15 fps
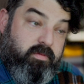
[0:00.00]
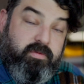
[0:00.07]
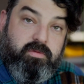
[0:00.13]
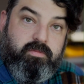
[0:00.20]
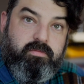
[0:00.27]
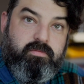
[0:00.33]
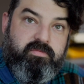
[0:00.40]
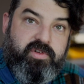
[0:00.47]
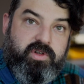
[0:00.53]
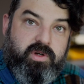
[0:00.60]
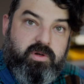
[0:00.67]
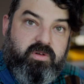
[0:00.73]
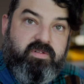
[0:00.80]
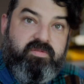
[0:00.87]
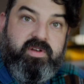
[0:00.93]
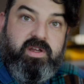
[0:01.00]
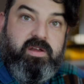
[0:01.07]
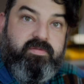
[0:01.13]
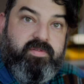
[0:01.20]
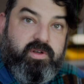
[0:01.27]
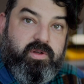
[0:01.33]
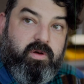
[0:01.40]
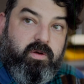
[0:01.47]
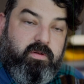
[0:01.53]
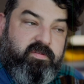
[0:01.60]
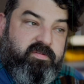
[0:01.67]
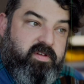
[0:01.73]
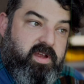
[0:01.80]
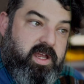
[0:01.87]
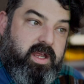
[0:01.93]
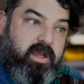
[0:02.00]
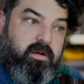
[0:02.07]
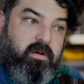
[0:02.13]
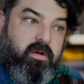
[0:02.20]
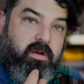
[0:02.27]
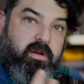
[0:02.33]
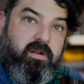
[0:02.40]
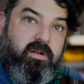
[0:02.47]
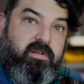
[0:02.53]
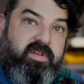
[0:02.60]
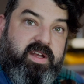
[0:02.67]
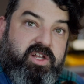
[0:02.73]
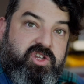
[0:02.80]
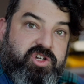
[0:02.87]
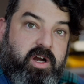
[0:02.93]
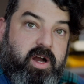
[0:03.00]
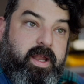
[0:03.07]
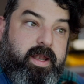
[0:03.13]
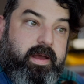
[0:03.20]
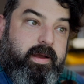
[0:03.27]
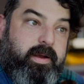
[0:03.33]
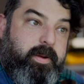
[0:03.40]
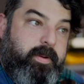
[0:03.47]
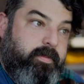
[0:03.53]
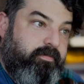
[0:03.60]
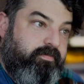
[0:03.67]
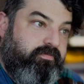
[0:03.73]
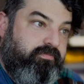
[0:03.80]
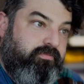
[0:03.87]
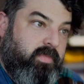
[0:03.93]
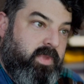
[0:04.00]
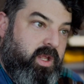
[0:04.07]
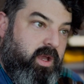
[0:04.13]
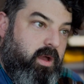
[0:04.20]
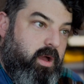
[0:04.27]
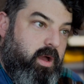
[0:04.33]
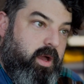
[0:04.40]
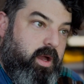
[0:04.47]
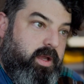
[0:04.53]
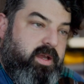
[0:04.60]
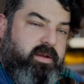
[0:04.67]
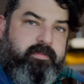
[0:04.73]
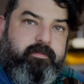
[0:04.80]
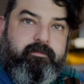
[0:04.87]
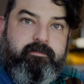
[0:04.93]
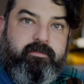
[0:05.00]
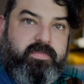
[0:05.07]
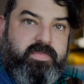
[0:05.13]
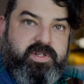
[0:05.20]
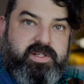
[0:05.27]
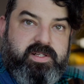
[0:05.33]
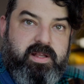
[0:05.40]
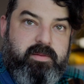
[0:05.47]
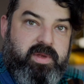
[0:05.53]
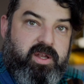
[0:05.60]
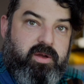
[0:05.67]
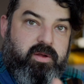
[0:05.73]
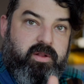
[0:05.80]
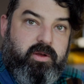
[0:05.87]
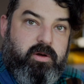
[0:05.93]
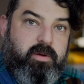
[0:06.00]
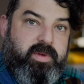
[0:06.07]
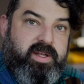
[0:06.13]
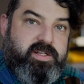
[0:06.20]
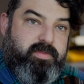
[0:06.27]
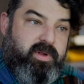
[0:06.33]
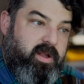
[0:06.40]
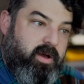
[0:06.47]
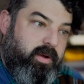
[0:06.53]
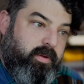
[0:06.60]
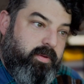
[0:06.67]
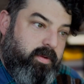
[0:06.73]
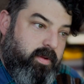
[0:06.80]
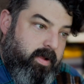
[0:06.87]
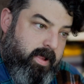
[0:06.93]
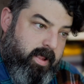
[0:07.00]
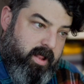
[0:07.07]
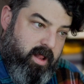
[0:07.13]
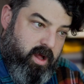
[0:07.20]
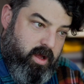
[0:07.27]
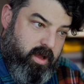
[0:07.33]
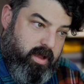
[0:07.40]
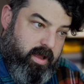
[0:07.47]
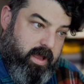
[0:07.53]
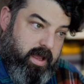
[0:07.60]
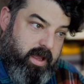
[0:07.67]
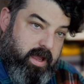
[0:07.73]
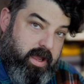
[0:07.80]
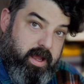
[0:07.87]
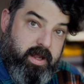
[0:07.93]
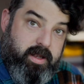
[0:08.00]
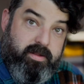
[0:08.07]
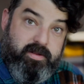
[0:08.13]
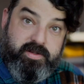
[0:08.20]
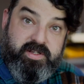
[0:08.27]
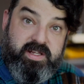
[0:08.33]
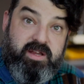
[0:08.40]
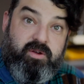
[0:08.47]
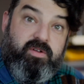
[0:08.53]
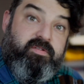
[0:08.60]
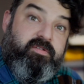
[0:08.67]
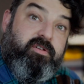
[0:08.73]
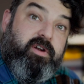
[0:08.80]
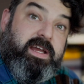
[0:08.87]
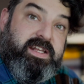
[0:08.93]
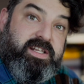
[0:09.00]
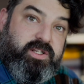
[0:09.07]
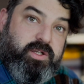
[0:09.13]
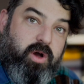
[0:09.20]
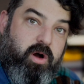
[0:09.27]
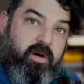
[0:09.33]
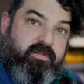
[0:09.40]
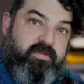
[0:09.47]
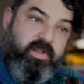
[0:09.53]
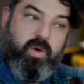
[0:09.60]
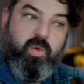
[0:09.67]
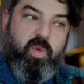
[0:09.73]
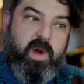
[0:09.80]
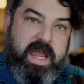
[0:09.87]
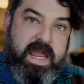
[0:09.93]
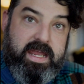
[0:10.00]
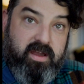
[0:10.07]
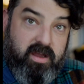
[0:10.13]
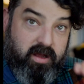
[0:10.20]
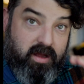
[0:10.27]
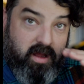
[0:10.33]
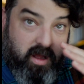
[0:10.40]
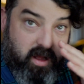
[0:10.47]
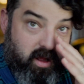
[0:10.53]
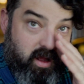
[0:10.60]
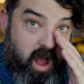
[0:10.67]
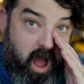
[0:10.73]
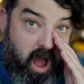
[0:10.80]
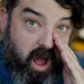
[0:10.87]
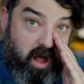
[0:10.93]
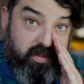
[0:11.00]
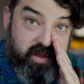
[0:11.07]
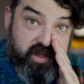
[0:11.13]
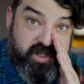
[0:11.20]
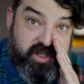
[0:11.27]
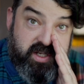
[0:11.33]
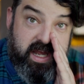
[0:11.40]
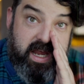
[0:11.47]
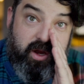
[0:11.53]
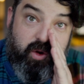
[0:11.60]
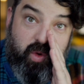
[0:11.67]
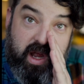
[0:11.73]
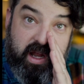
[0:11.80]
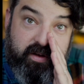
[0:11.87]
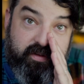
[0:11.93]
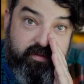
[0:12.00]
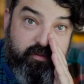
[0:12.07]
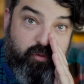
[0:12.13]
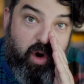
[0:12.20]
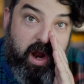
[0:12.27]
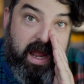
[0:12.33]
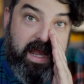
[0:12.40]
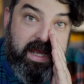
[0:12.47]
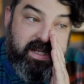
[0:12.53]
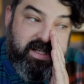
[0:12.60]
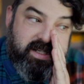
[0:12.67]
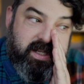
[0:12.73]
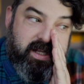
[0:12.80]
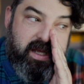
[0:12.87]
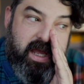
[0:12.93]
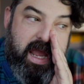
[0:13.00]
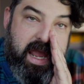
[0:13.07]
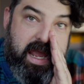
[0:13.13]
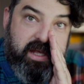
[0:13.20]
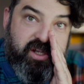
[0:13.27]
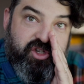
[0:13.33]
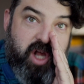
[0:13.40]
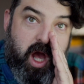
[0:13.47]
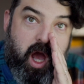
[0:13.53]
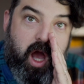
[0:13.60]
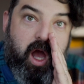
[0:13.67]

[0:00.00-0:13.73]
film photography, living in China. Yeah, just let me know in the comments below. And the secret phrase of the week, the secret phrase is